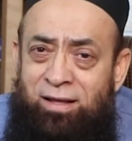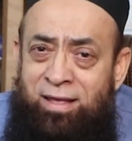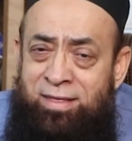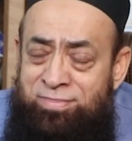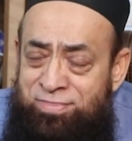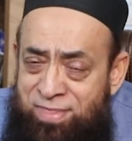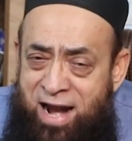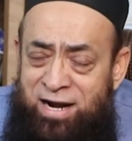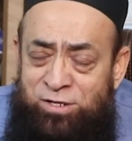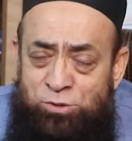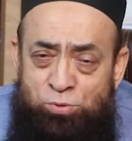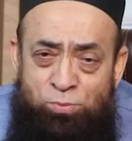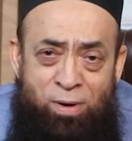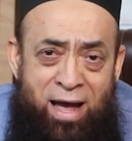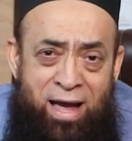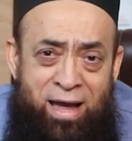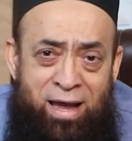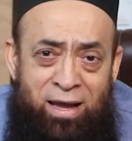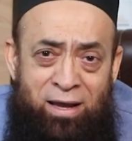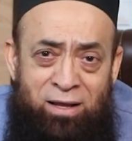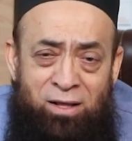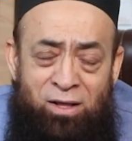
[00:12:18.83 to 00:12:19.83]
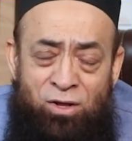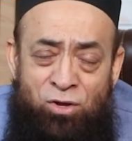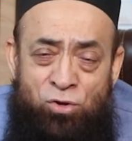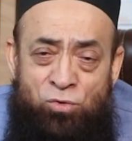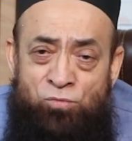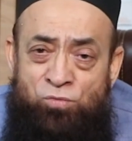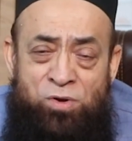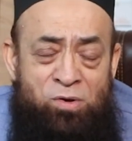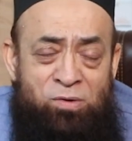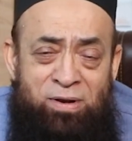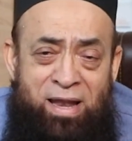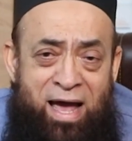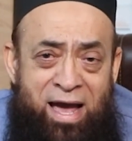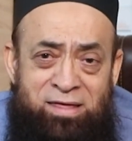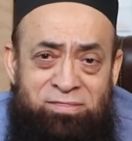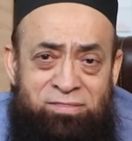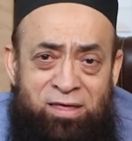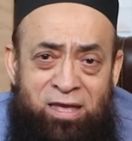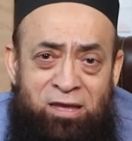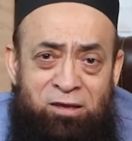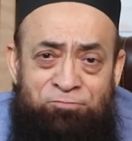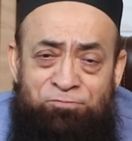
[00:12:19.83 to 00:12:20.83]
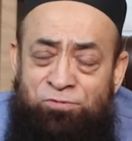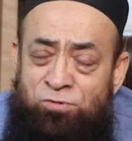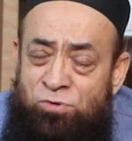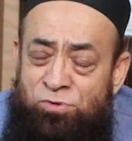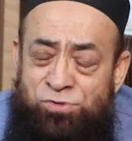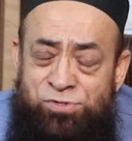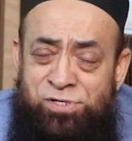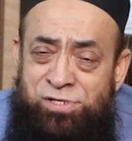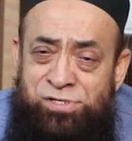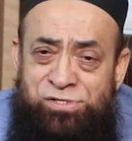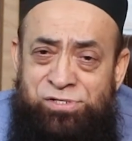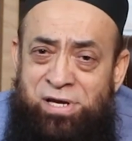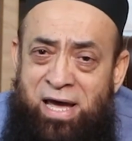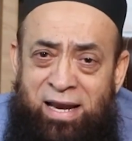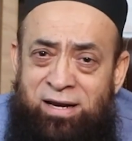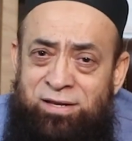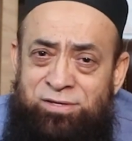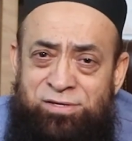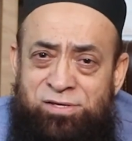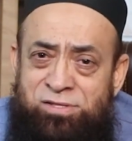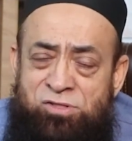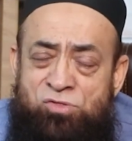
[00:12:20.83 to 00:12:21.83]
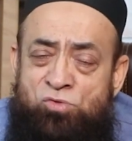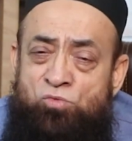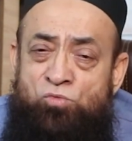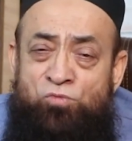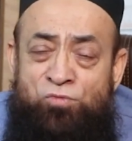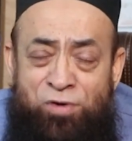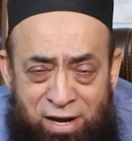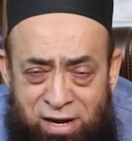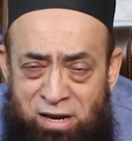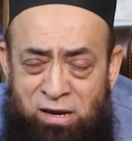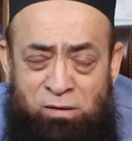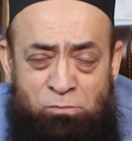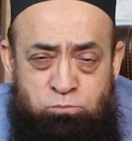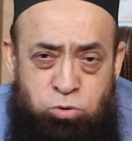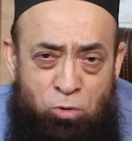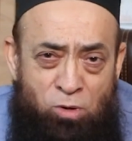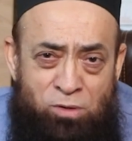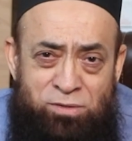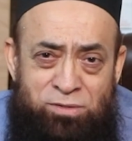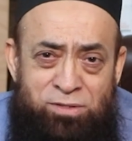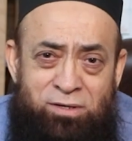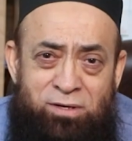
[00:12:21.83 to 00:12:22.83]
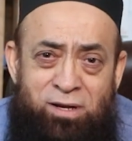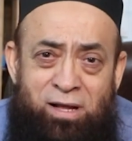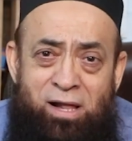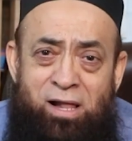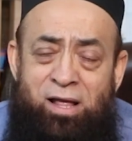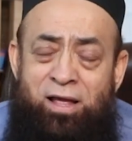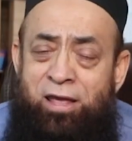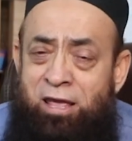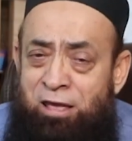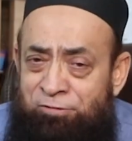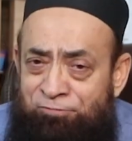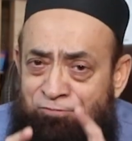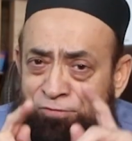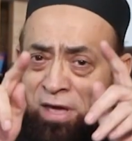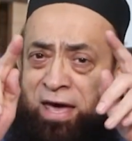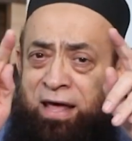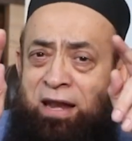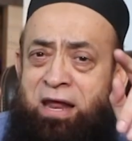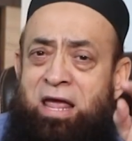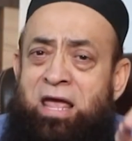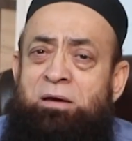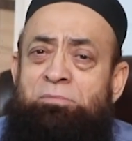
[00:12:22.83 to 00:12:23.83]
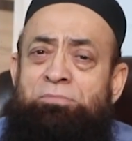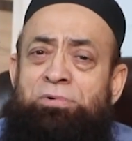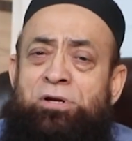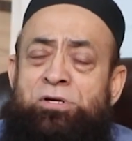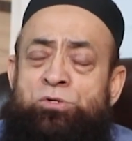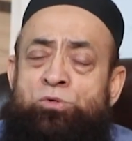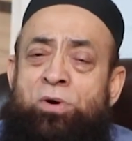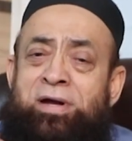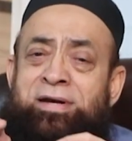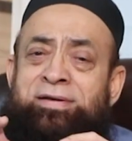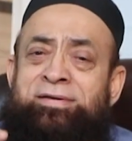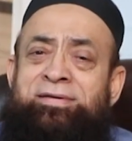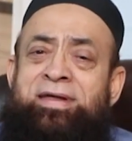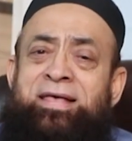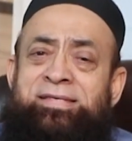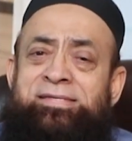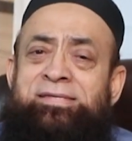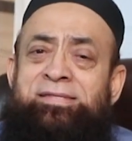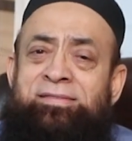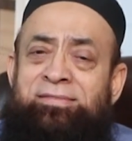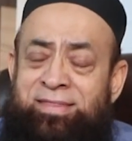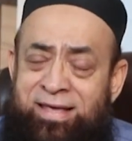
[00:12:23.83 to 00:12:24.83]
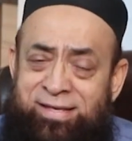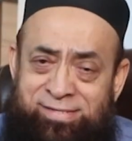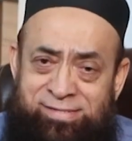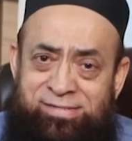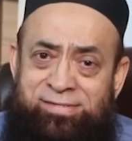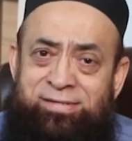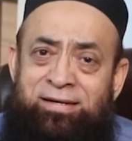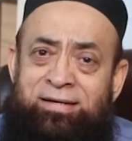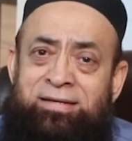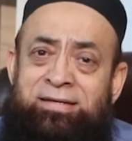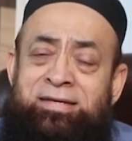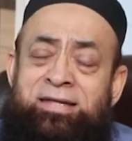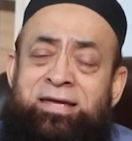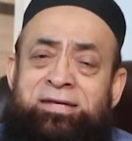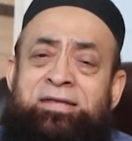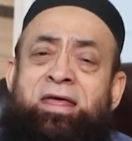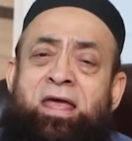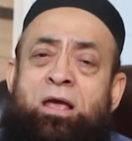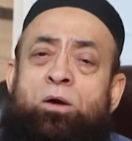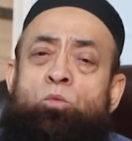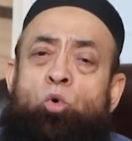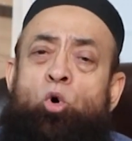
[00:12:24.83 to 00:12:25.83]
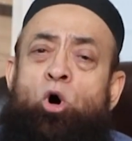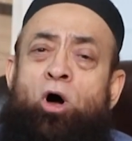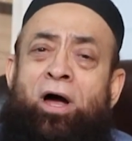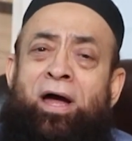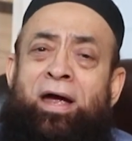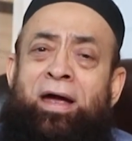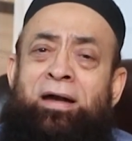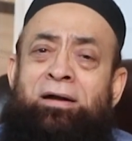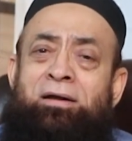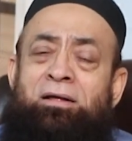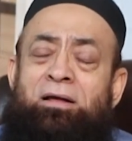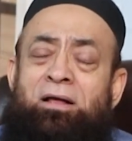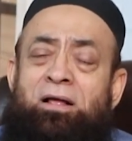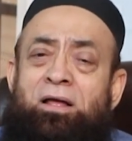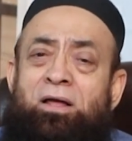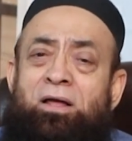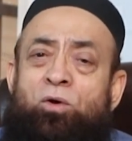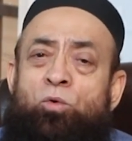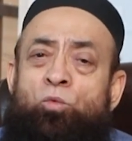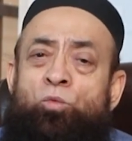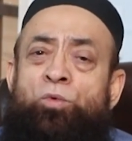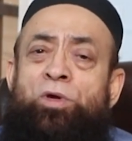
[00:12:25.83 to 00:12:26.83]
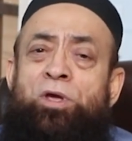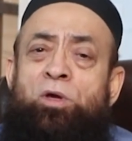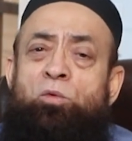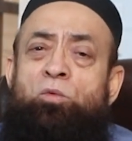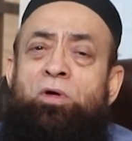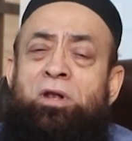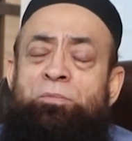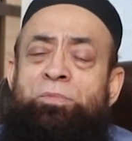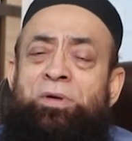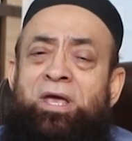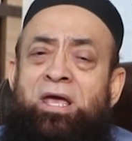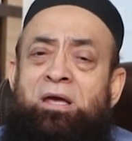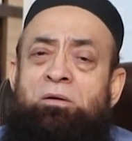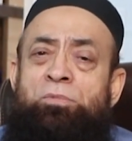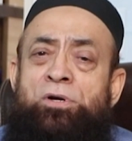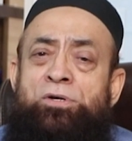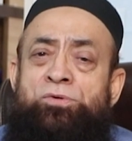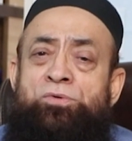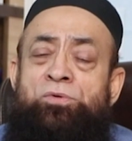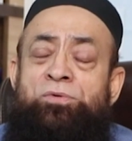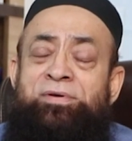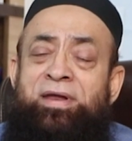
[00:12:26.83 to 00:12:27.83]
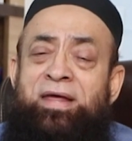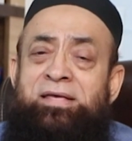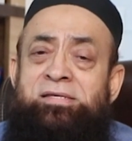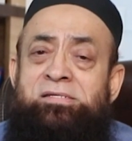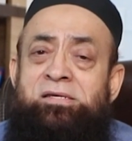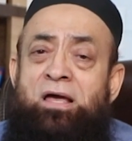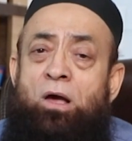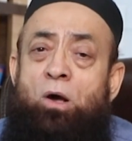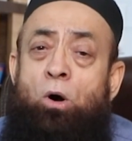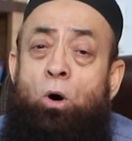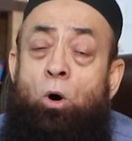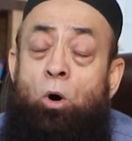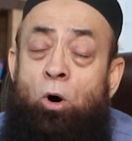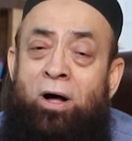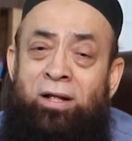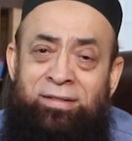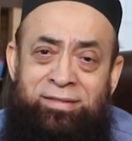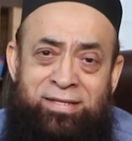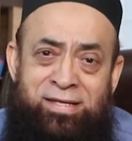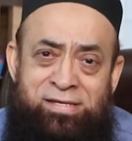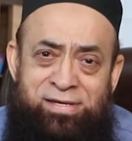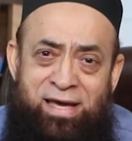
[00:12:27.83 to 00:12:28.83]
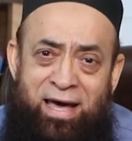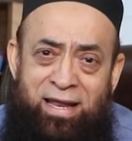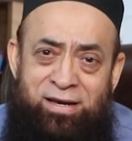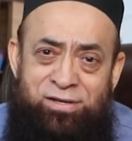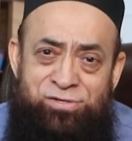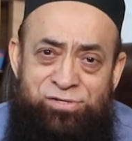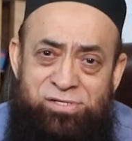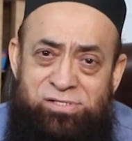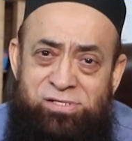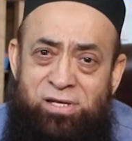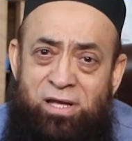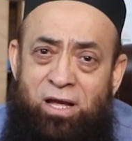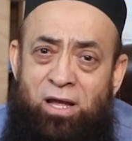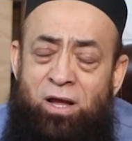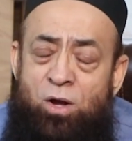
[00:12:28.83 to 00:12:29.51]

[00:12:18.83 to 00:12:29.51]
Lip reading: And that's why visualizing future challenges is very important. If we are able to address this leading void, we will be able to address all the challenges.